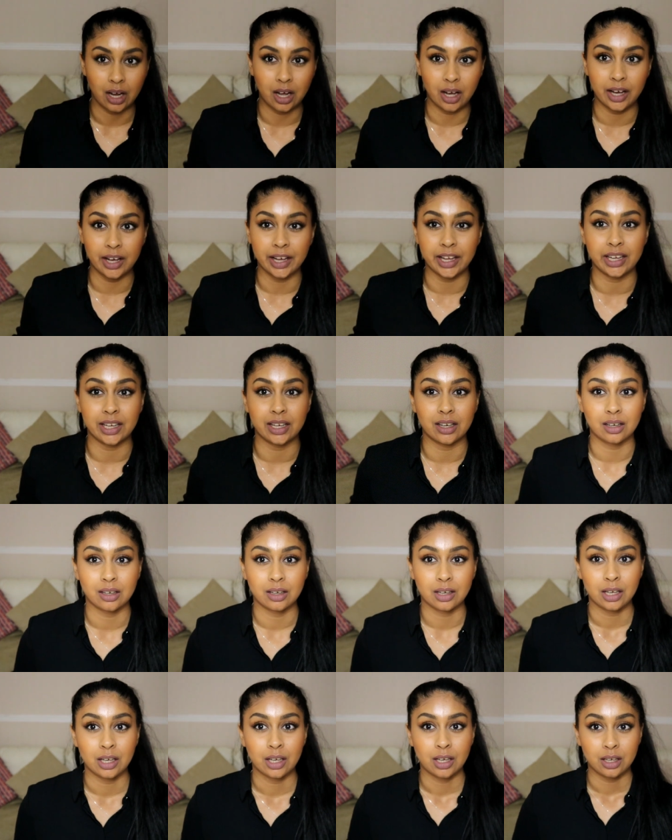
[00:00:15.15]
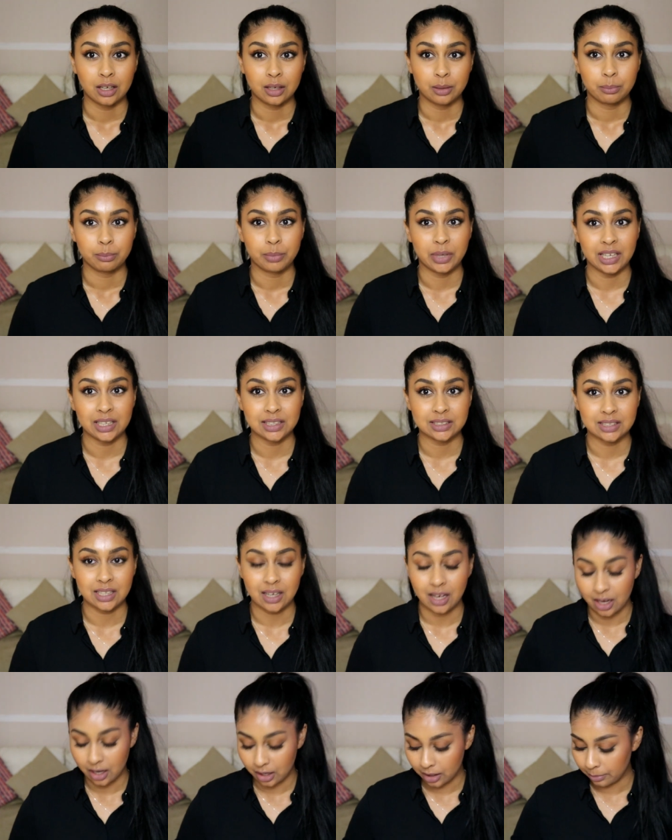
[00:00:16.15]
I picked
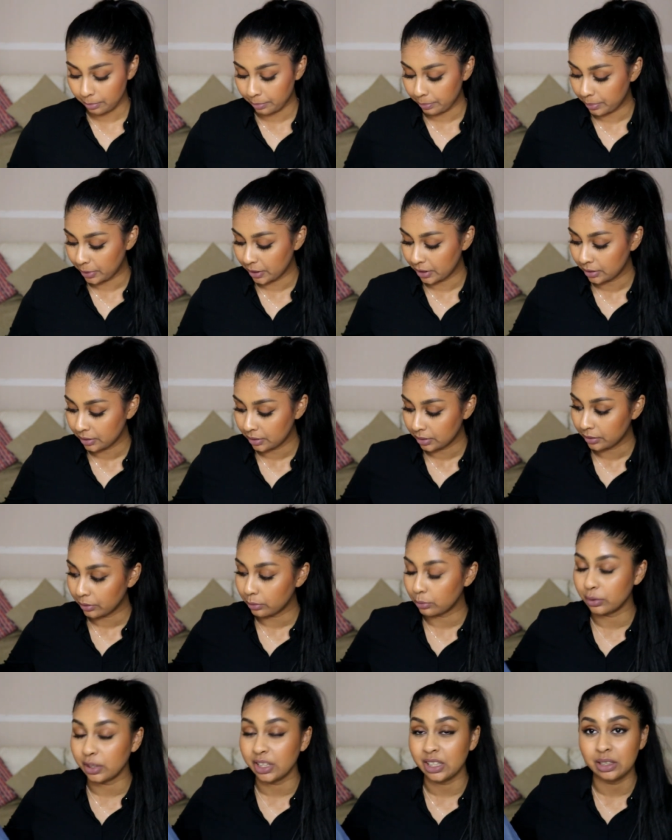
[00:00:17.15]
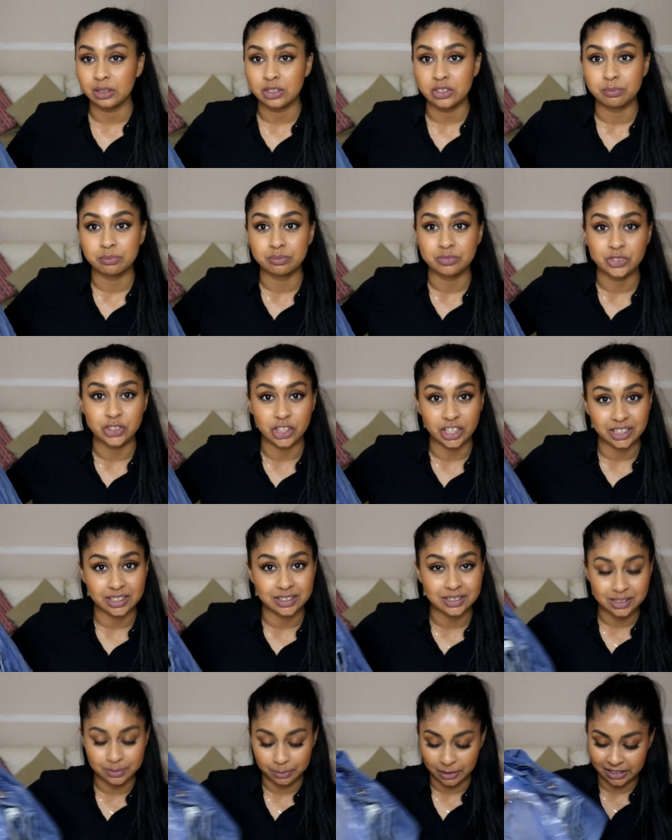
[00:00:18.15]
up 3
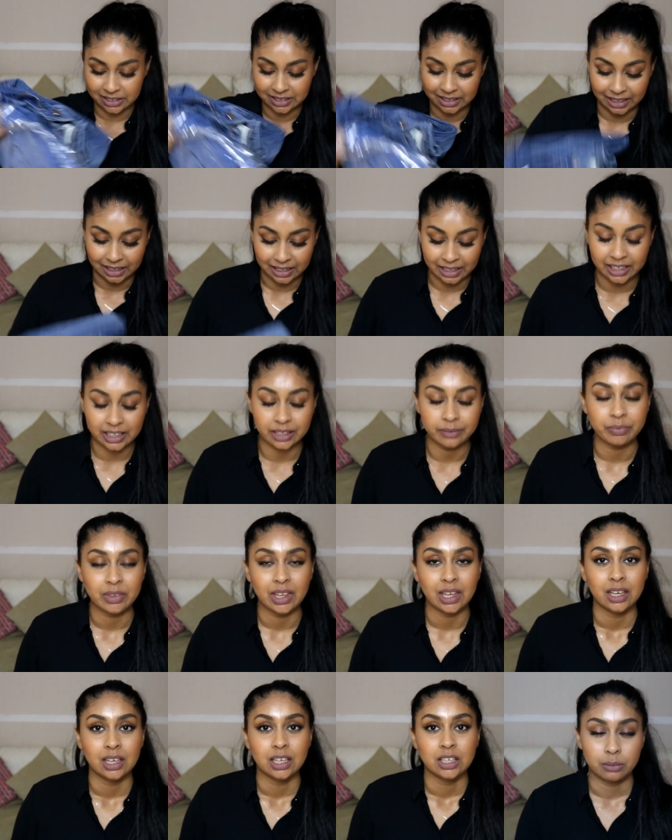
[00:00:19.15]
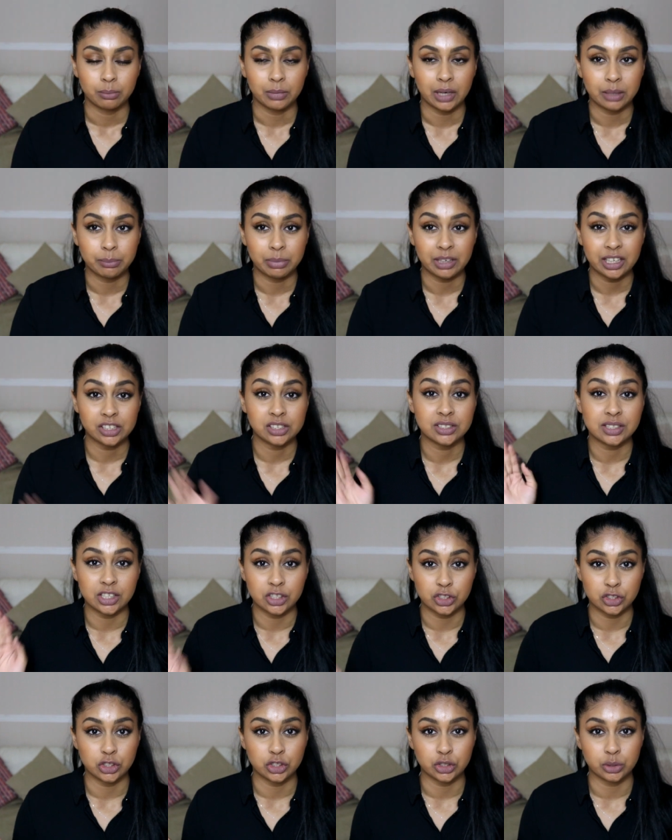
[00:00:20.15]
jeans basically. My biggest
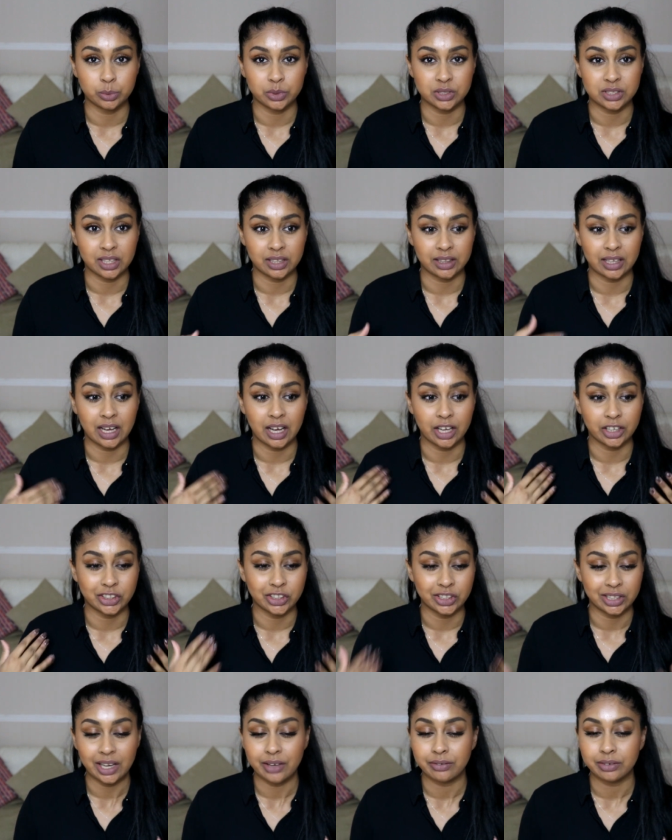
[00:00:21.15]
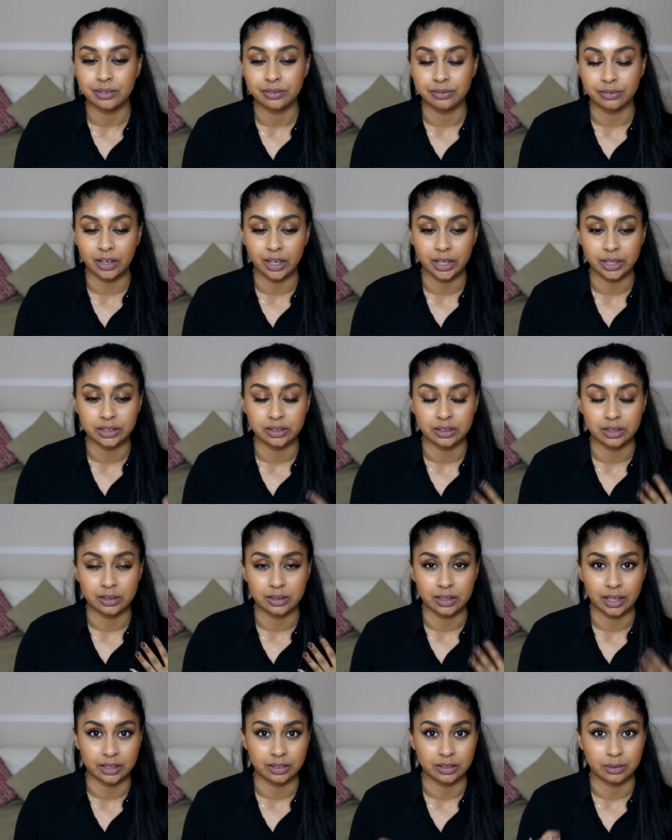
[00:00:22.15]
issue was that I could never find
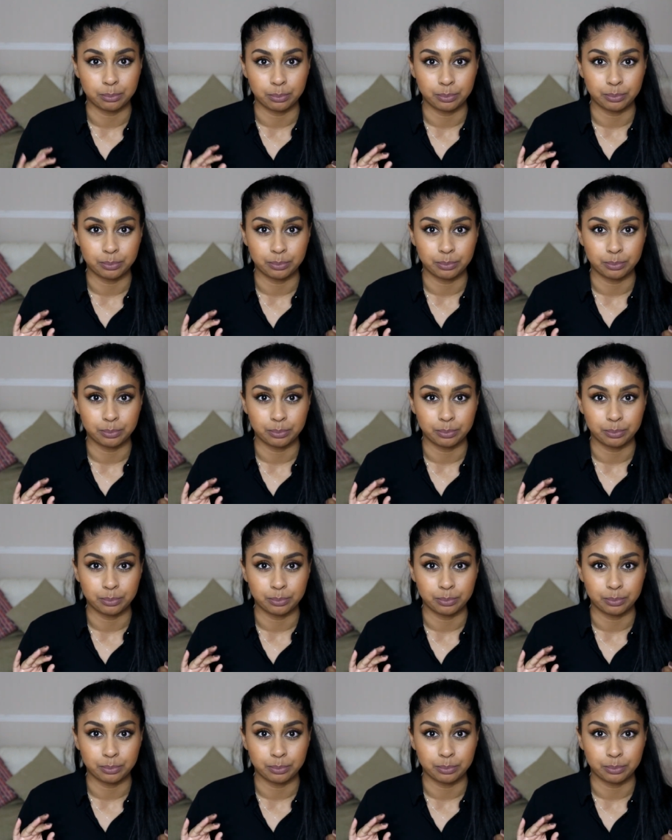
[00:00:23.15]
like the